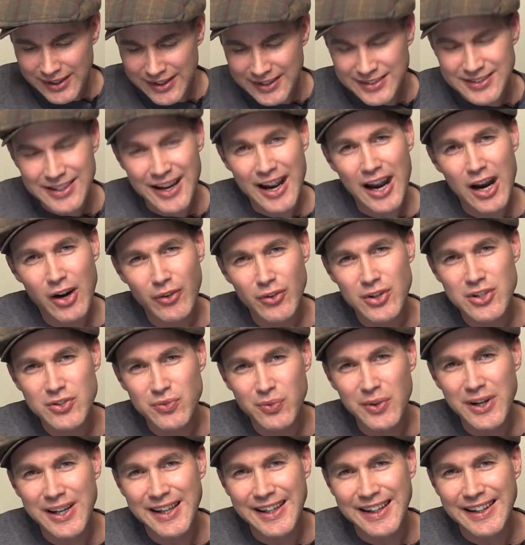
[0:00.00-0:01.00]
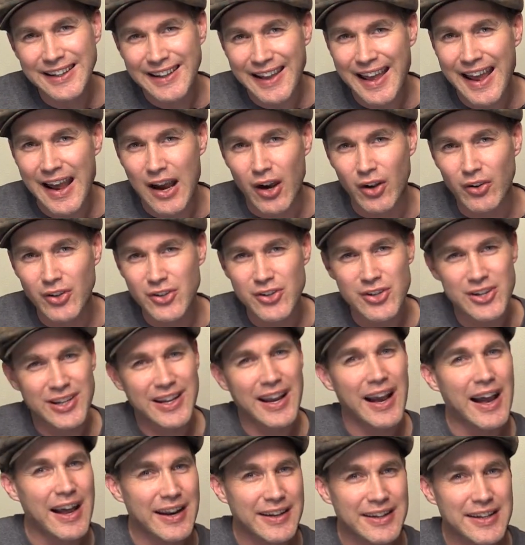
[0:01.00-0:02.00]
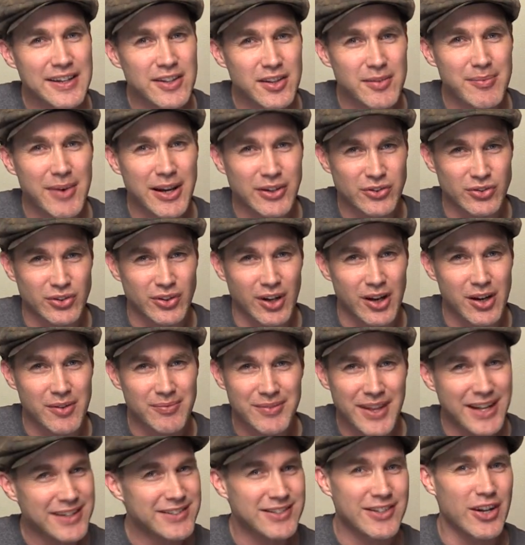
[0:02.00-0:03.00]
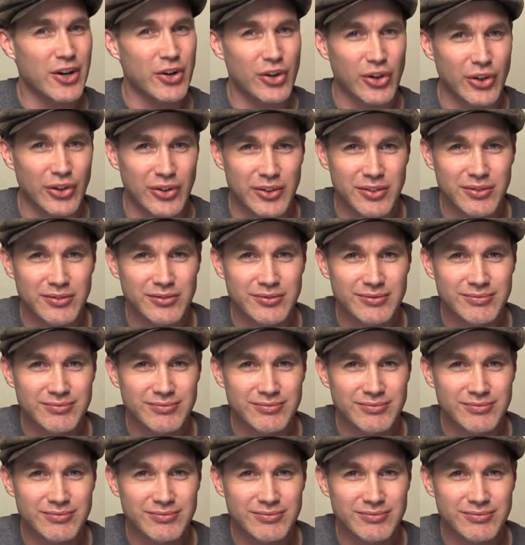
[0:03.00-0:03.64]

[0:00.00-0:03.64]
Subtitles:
guitar is really loud and you can't hear the metronome, that's no good.